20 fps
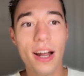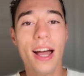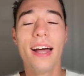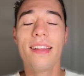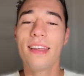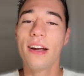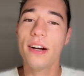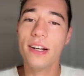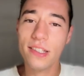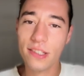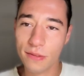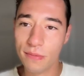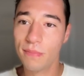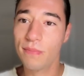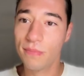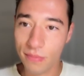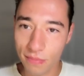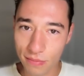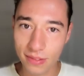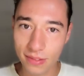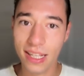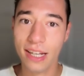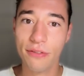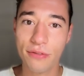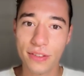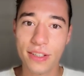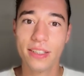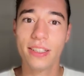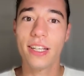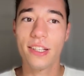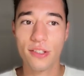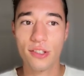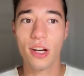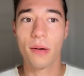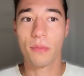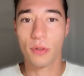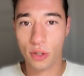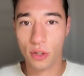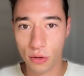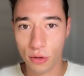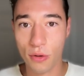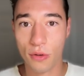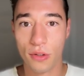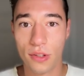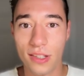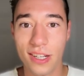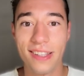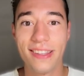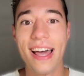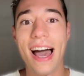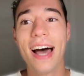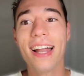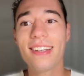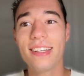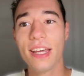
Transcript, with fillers: There is definitely some truth to that